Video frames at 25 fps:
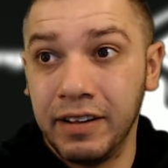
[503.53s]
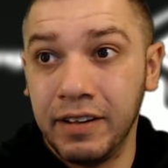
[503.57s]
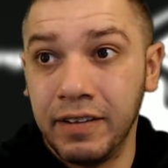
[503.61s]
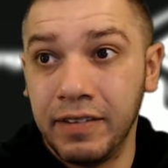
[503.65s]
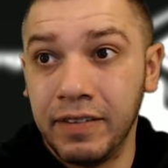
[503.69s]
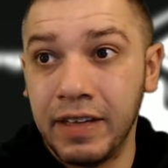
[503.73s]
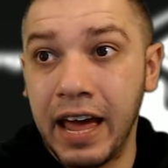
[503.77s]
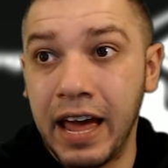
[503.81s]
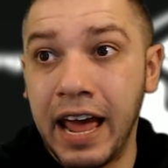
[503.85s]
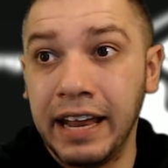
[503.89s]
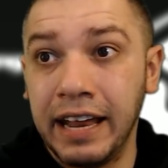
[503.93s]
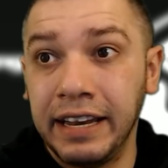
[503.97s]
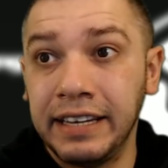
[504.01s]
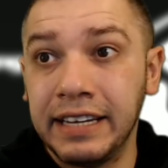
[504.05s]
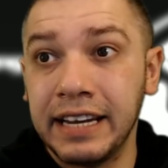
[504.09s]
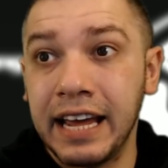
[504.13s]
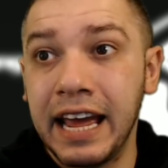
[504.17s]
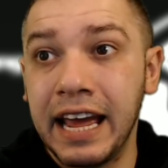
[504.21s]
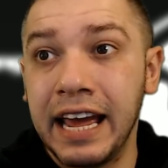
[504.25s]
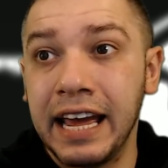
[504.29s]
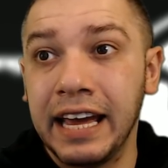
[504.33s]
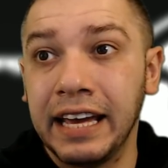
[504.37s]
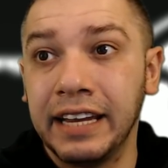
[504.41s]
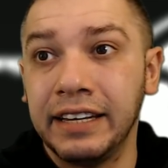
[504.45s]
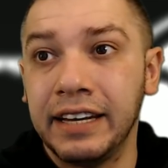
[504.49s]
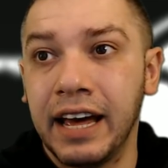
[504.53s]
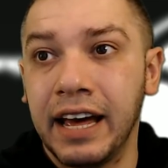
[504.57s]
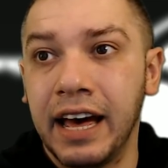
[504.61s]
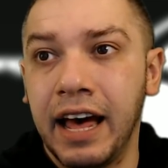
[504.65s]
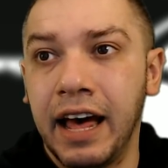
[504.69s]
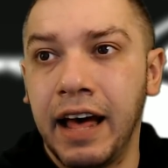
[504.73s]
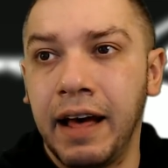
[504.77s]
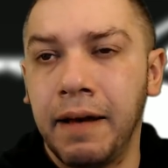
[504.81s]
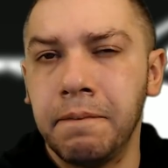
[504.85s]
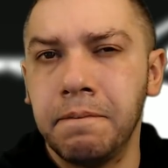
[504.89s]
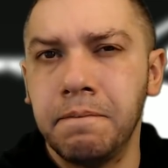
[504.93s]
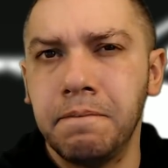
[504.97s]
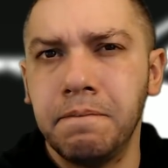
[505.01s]
And
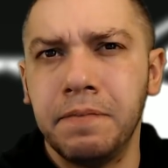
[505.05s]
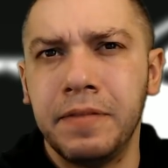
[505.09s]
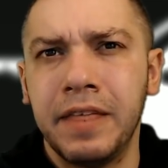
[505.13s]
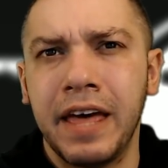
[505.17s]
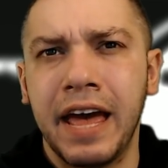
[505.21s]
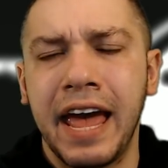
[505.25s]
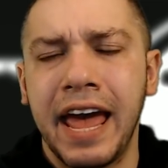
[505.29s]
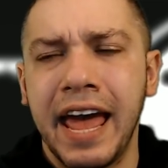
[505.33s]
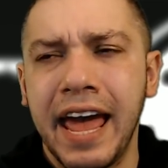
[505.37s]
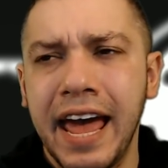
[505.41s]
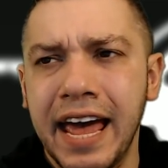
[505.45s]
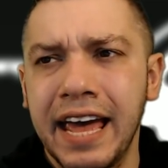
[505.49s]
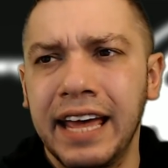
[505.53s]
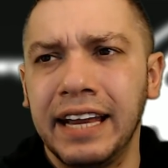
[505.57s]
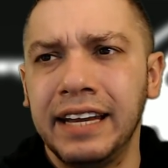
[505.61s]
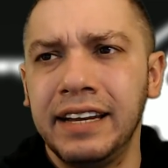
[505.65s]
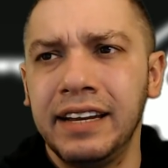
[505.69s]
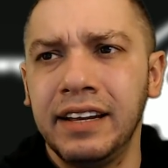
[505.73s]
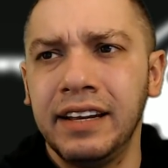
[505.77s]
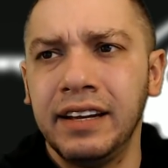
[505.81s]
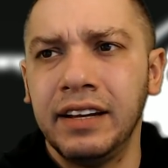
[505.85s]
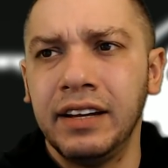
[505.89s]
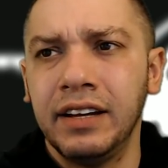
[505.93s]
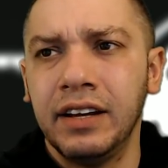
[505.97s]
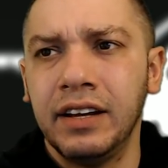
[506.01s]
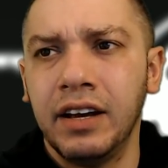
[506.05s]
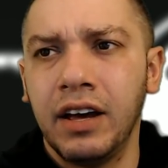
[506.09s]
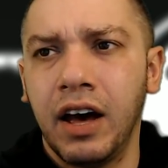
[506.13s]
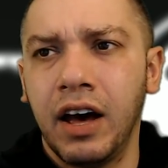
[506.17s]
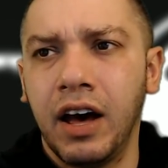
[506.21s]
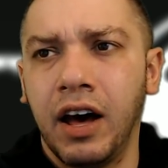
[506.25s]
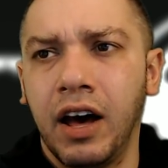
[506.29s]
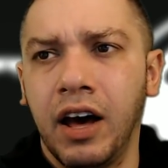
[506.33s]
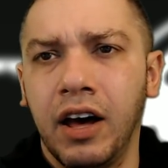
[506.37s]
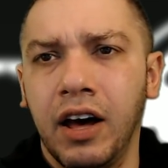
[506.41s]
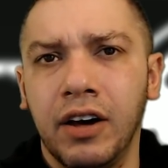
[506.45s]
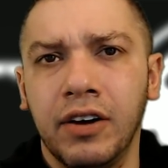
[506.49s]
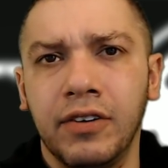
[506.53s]
the head
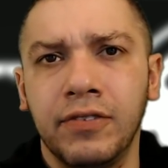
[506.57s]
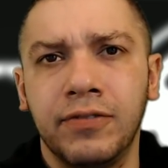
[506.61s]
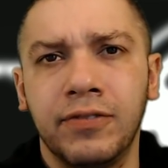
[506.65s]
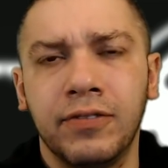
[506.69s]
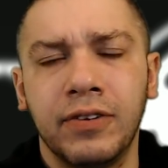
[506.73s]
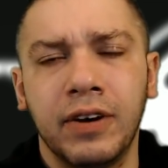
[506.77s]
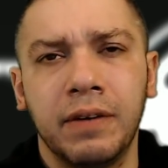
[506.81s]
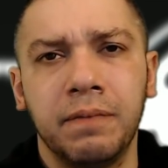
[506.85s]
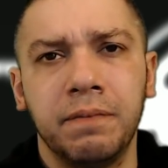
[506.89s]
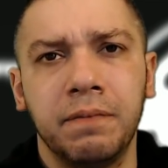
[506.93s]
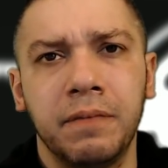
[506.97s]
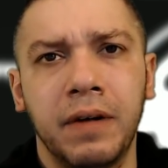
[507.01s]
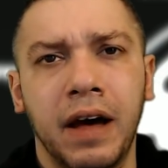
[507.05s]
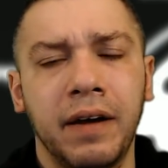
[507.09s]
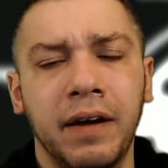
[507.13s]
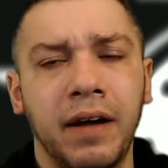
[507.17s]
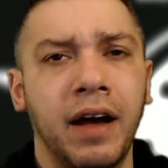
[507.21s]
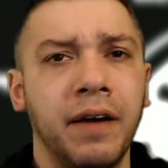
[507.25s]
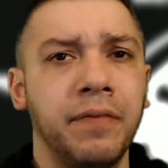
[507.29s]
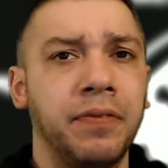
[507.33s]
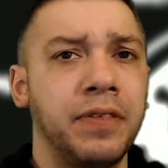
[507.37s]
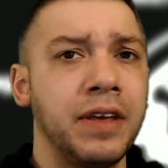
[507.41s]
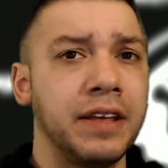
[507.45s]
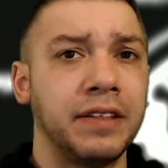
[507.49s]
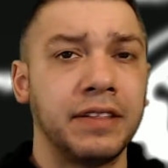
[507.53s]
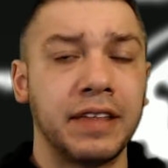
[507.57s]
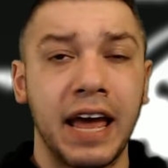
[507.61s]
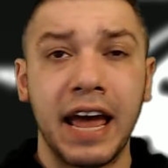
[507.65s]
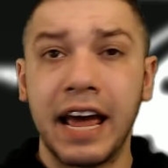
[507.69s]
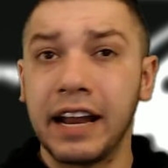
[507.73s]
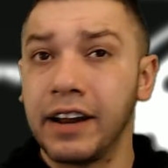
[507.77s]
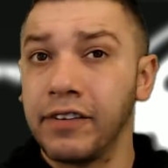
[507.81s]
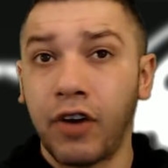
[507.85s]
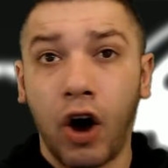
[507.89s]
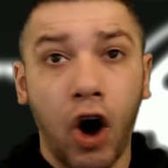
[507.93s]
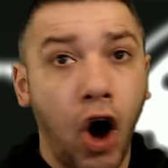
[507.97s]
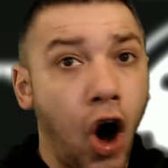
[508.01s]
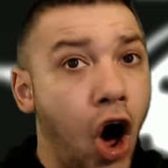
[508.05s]
of, I think the head
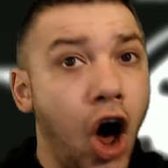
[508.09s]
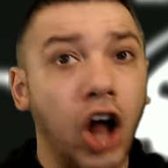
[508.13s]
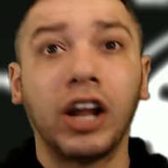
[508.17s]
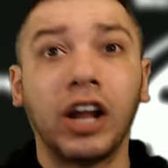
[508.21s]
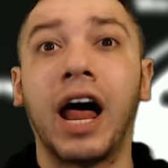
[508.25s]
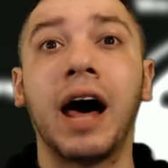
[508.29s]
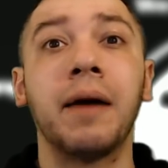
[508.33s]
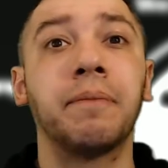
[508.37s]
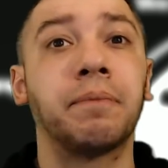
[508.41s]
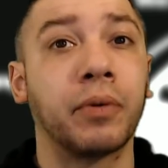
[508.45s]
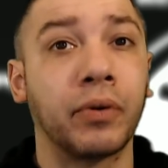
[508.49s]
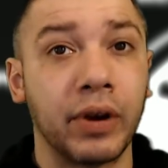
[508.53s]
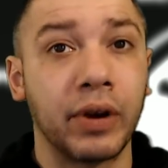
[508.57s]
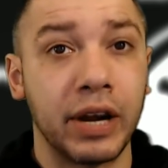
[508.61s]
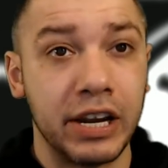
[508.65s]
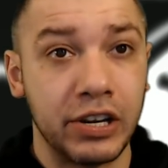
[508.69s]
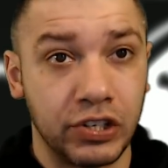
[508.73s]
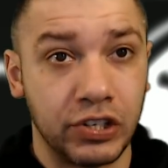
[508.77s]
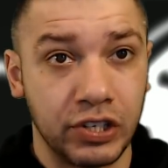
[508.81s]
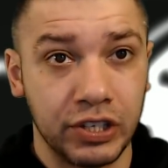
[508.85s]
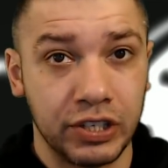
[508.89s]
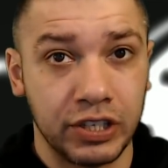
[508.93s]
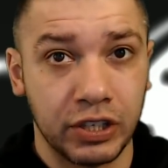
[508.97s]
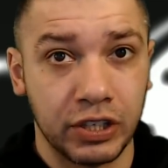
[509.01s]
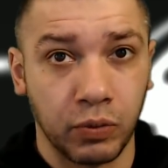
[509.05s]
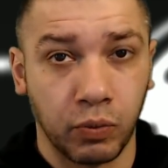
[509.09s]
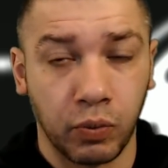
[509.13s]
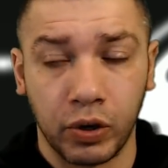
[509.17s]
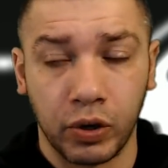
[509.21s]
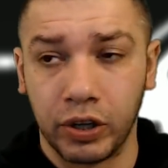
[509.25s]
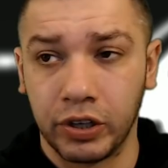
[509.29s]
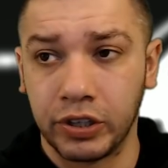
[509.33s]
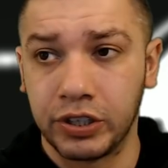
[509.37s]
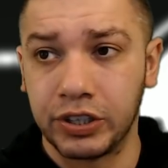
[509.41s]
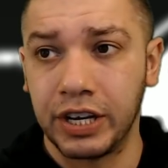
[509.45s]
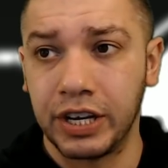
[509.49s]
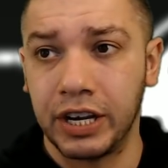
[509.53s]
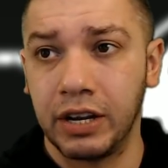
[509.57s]
of all operations at the
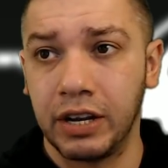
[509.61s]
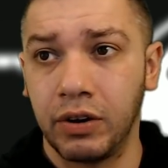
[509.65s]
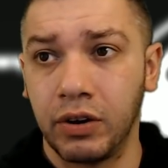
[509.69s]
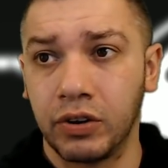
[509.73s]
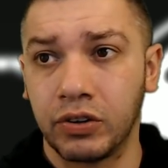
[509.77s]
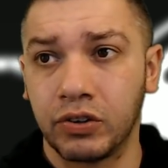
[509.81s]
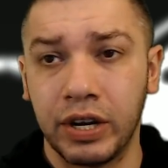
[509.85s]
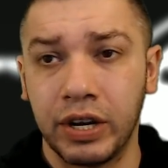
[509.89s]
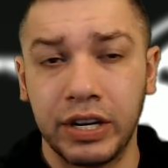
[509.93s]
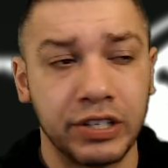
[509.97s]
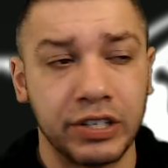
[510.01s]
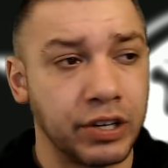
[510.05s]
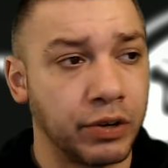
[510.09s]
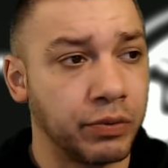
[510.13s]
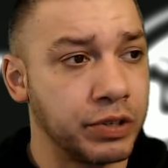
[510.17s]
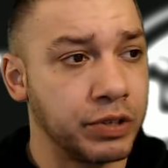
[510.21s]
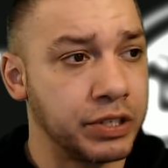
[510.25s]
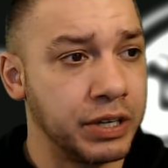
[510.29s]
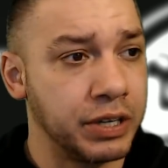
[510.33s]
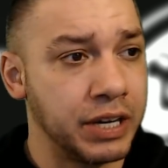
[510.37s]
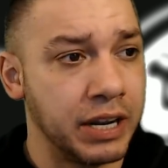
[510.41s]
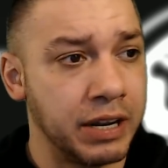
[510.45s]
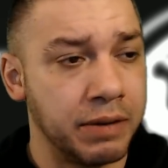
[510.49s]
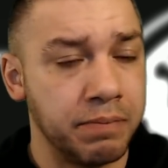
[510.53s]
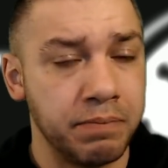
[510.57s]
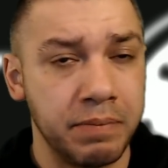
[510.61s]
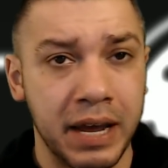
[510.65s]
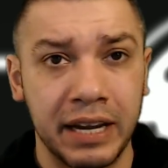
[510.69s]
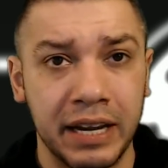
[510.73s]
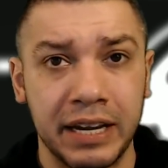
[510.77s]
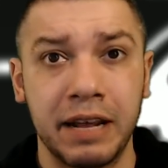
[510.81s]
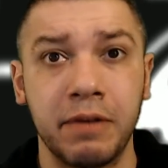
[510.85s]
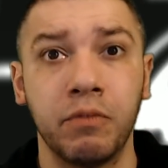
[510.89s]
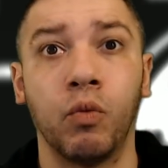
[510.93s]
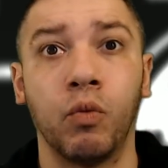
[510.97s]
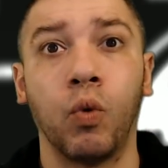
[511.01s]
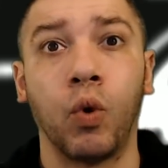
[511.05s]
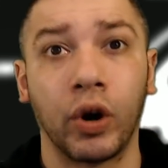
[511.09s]
World Trade Center was a man
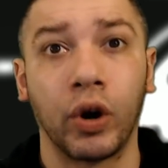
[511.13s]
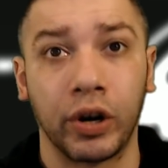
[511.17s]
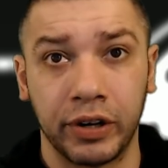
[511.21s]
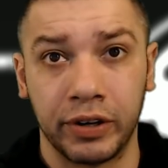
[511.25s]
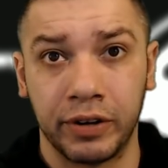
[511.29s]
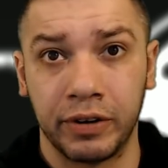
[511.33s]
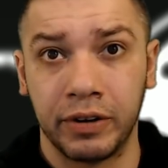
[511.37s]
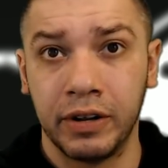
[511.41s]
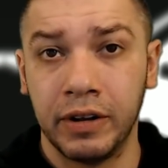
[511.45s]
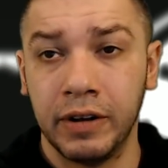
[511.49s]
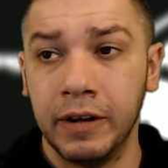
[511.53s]
named Wharton.